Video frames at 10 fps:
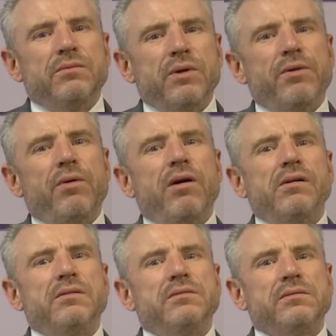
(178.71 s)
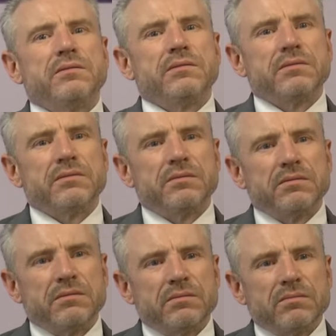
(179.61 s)
where you are.
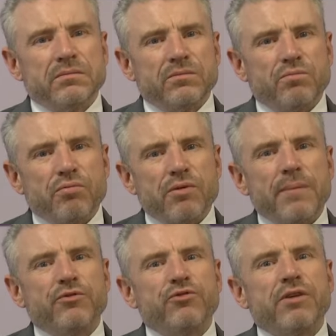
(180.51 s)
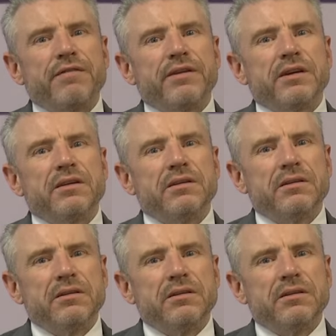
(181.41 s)
Perhaps traffic